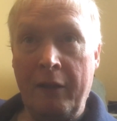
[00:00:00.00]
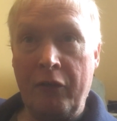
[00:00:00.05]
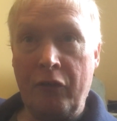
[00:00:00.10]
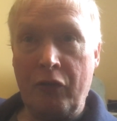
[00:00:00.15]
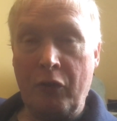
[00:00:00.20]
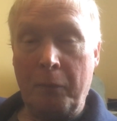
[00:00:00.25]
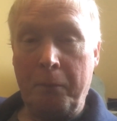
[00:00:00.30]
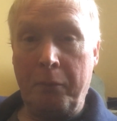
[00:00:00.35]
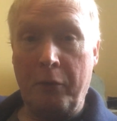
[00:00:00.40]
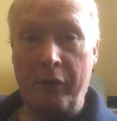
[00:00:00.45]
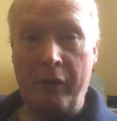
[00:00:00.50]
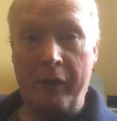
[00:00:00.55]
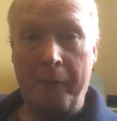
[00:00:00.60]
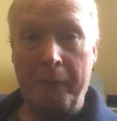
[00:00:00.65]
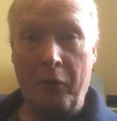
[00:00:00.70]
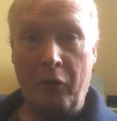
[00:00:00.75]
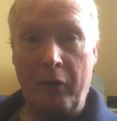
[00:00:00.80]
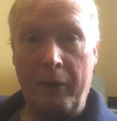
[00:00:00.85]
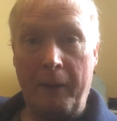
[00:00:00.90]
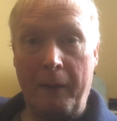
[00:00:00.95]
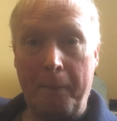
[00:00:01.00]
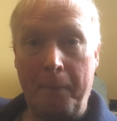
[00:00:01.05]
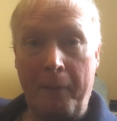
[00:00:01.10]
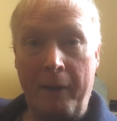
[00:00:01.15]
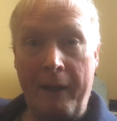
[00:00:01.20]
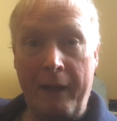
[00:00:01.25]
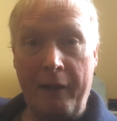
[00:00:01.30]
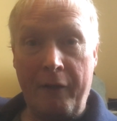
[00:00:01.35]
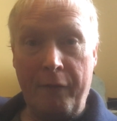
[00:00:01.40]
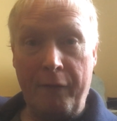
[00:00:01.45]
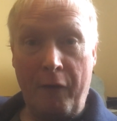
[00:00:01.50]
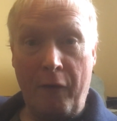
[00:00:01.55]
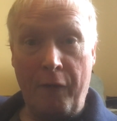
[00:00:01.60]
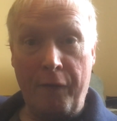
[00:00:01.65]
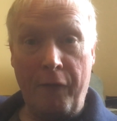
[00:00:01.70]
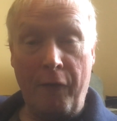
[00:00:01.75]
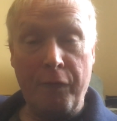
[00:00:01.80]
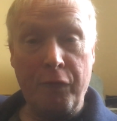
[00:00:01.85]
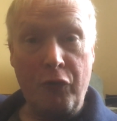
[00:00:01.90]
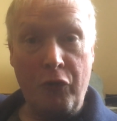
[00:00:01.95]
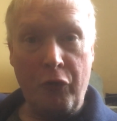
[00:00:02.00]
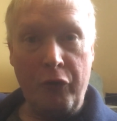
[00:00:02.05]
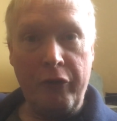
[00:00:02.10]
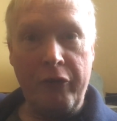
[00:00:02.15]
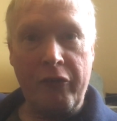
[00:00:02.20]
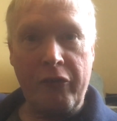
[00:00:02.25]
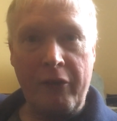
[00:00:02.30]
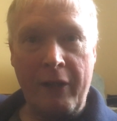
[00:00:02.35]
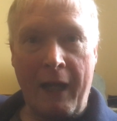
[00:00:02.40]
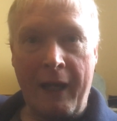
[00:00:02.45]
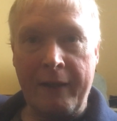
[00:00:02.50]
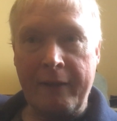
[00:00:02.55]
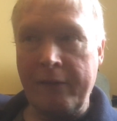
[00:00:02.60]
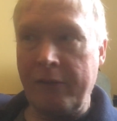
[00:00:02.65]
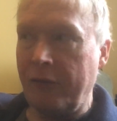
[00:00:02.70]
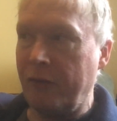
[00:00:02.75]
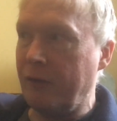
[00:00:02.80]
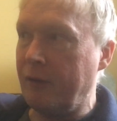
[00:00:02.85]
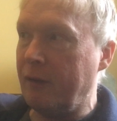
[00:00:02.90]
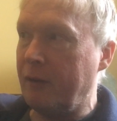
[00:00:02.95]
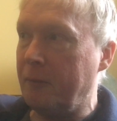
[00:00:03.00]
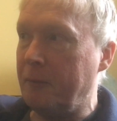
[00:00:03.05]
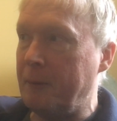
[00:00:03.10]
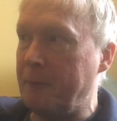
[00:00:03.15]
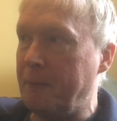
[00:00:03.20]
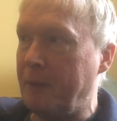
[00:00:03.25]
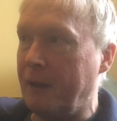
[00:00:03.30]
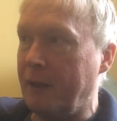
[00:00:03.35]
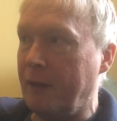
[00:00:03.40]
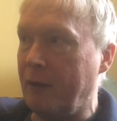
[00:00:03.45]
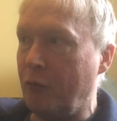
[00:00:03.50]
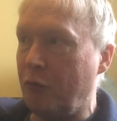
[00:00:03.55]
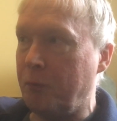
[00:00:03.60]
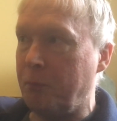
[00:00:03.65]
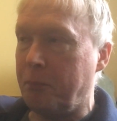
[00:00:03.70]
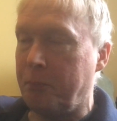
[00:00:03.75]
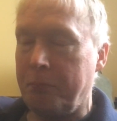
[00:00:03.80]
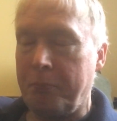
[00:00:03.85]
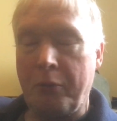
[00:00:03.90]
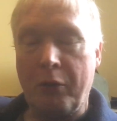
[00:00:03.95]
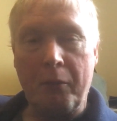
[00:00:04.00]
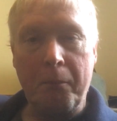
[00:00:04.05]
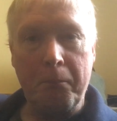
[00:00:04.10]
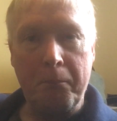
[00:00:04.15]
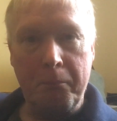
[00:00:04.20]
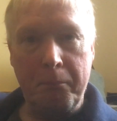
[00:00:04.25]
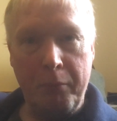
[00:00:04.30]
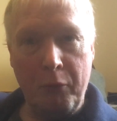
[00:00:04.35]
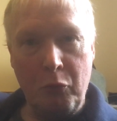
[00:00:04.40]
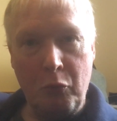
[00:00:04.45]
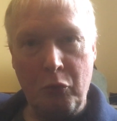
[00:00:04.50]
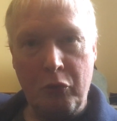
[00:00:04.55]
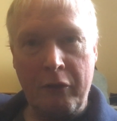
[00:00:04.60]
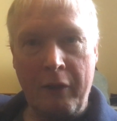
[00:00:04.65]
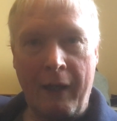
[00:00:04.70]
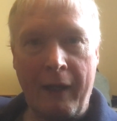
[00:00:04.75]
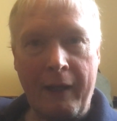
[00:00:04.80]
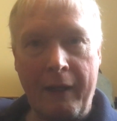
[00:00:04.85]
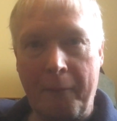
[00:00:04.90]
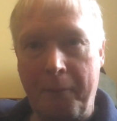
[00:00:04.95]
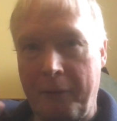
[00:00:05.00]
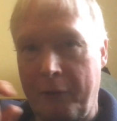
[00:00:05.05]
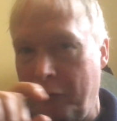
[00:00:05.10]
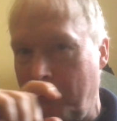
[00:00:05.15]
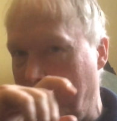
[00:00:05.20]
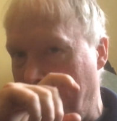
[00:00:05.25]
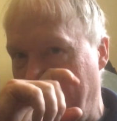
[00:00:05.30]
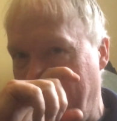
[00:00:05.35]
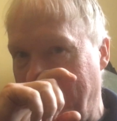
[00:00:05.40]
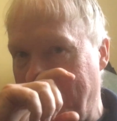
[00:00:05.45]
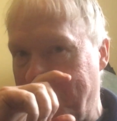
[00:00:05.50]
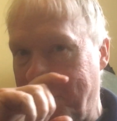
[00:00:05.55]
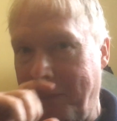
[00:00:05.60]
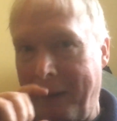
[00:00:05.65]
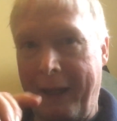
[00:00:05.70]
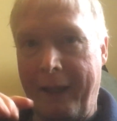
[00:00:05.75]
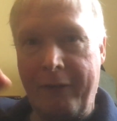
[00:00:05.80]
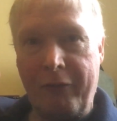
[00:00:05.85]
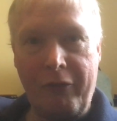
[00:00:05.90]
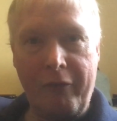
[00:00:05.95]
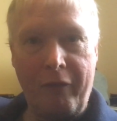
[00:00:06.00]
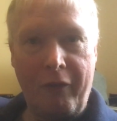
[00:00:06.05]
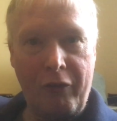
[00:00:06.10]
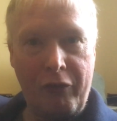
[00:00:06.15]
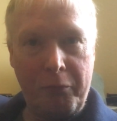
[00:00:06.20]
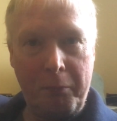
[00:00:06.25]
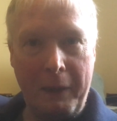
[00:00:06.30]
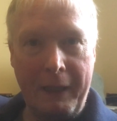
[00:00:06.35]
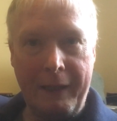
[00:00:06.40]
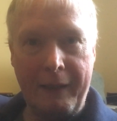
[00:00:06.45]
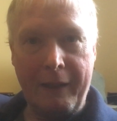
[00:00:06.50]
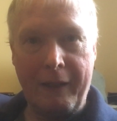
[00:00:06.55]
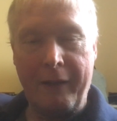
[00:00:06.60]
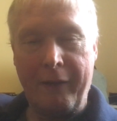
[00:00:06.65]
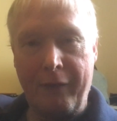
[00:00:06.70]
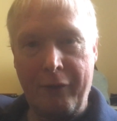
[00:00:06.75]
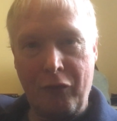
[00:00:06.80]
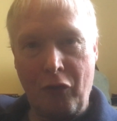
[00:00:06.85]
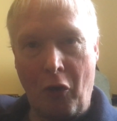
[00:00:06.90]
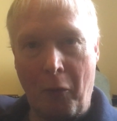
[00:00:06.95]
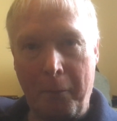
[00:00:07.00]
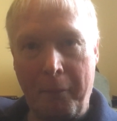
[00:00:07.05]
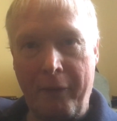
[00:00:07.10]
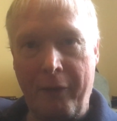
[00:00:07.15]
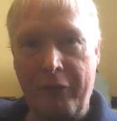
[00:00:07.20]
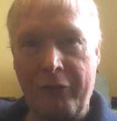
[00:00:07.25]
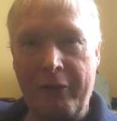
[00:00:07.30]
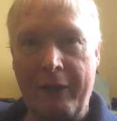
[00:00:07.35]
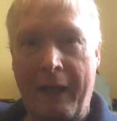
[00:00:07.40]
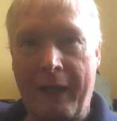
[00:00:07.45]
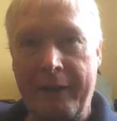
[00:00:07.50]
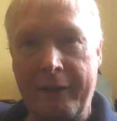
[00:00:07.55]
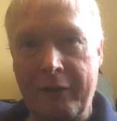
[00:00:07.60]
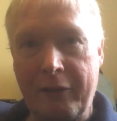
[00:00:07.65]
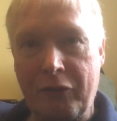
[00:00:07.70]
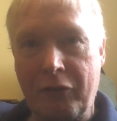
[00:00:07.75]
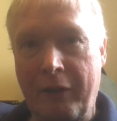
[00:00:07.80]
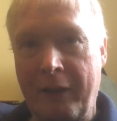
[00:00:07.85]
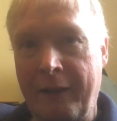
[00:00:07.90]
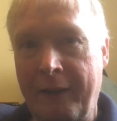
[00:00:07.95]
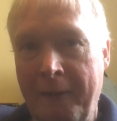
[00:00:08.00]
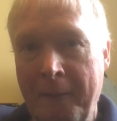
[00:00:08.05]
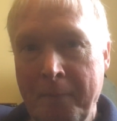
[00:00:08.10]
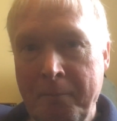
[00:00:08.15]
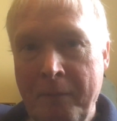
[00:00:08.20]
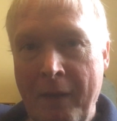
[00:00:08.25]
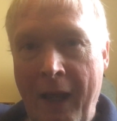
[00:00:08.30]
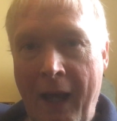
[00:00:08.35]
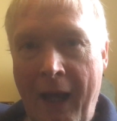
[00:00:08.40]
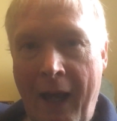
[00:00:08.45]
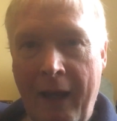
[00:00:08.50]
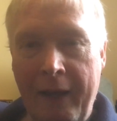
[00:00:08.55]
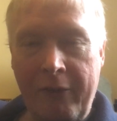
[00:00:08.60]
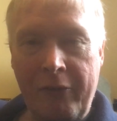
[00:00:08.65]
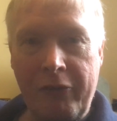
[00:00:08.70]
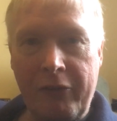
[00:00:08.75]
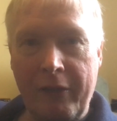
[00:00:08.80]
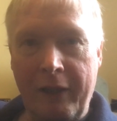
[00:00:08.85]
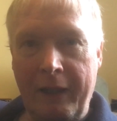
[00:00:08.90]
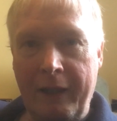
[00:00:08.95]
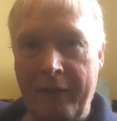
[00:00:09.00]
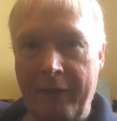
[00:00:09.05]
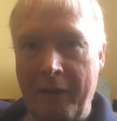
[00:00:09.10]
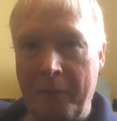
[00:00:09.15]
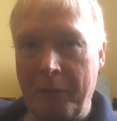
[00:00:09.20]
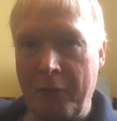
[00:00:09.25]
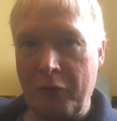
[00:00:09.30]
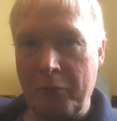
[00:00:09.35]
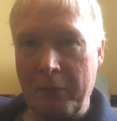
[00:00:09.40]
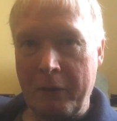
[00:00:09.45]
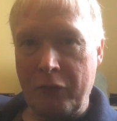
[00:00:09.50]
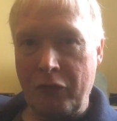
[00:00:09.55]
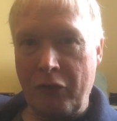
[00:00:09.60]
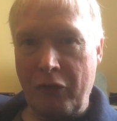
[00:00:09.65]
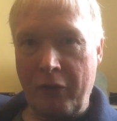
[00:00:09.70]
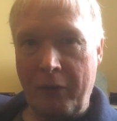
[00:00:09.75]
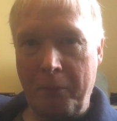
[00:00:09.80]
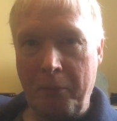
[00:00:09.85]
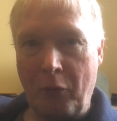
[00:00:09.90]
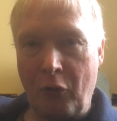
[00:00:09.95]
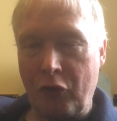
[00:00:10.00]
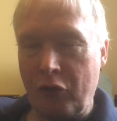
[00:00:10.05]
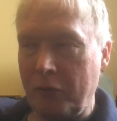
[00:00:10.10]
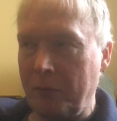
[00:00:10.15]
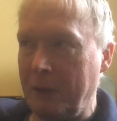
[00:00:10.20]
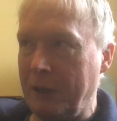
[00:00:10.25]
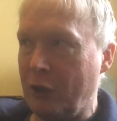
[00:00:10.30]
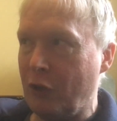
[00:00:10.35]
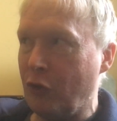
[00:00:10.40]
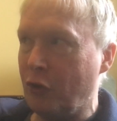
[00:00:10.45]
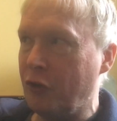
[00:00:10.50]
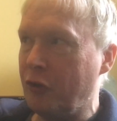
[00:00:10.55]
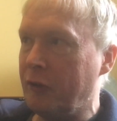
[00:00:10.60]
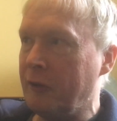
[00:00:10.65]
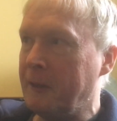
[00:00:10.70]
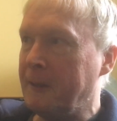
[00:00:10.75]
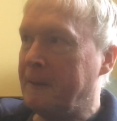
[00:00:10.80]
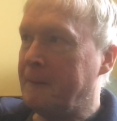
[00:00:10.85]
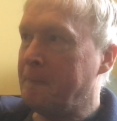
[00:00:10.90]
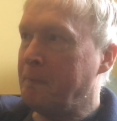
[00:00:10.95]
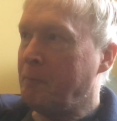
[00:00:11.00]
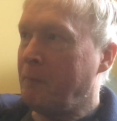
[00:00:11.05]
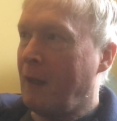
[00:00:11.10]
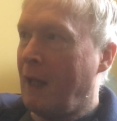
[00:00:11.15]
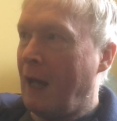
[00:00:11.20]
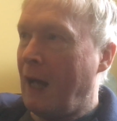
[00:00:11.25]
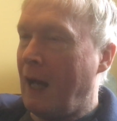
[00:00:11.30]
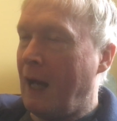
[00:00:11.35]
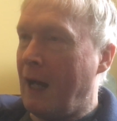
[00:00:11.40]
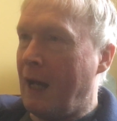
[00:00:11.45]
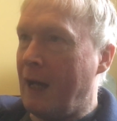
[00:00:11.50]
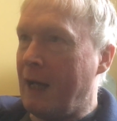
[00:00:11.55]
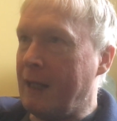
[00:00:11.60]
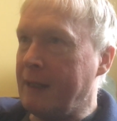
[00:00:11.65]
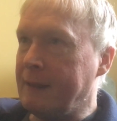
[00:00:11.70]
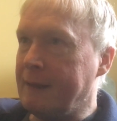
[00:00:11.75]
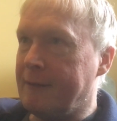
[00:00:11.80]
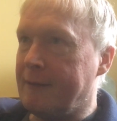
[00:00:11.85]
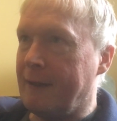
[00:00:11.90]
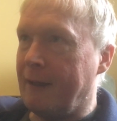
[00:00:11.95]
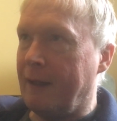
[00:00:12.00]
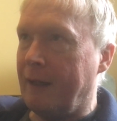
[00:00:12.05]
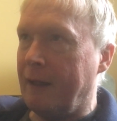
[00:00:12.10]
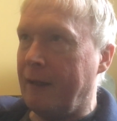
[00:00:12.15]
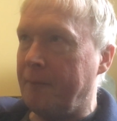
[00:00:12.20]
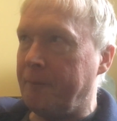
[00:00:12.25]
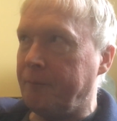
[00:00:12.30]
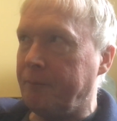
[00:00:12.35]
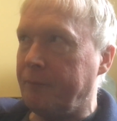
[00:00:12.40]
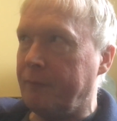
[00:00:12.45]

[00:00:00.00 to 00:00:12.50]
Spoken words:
So putting them on a pair of good stands. I remember I used to put blue tack between the base of the speaker and the top of the stand to try and isolate them as much as I possibly could. And my